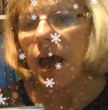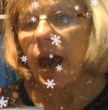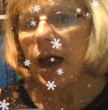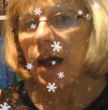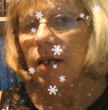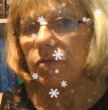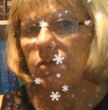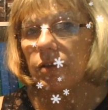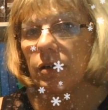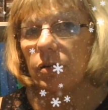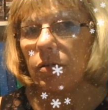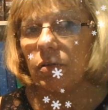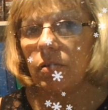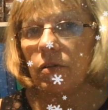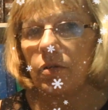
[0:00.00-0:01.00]

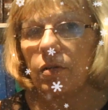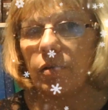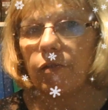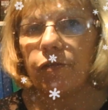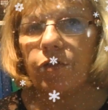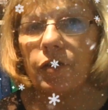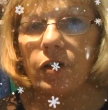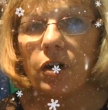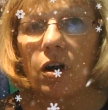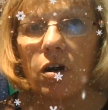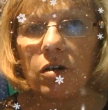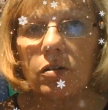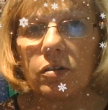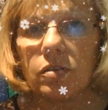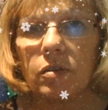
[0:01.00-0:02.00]
Ariel
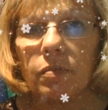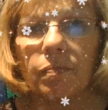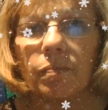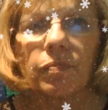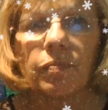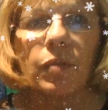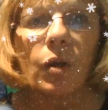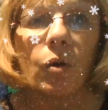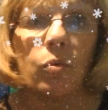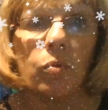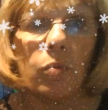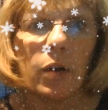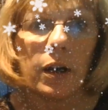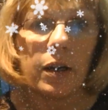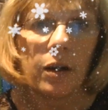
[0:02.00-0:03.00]
forgot.
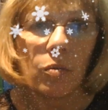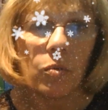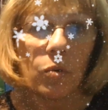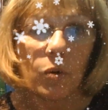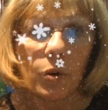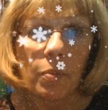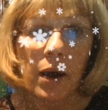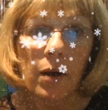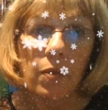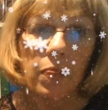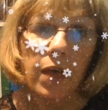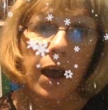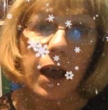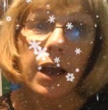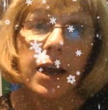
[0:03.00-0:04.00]
Oh, I know all about
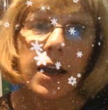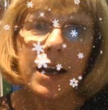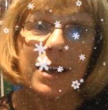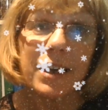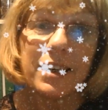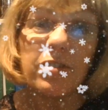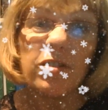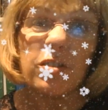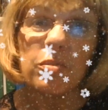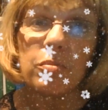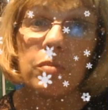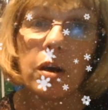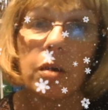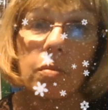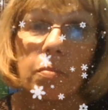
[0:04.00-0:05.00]
that, and if you
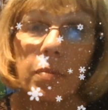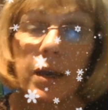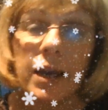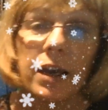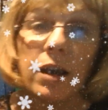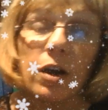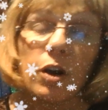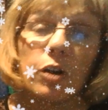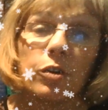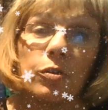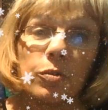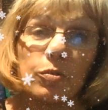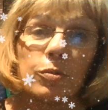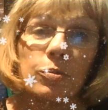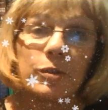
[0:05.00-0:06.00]
know me,
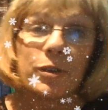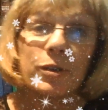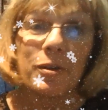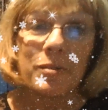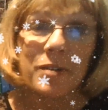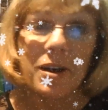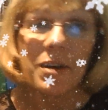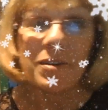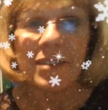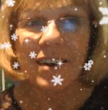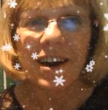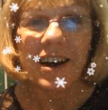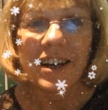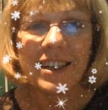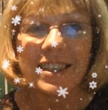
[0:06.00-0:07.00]
you'll also know
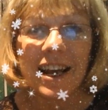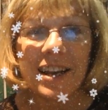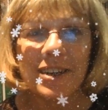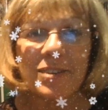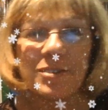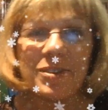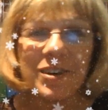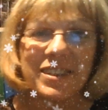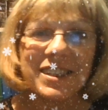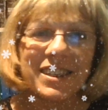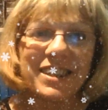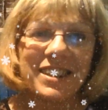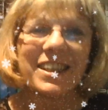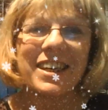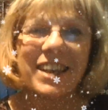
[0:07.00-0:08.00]
that I tell you
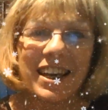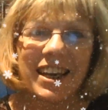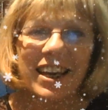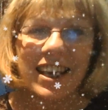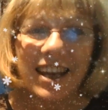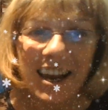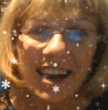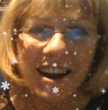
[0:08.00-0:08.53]
constantly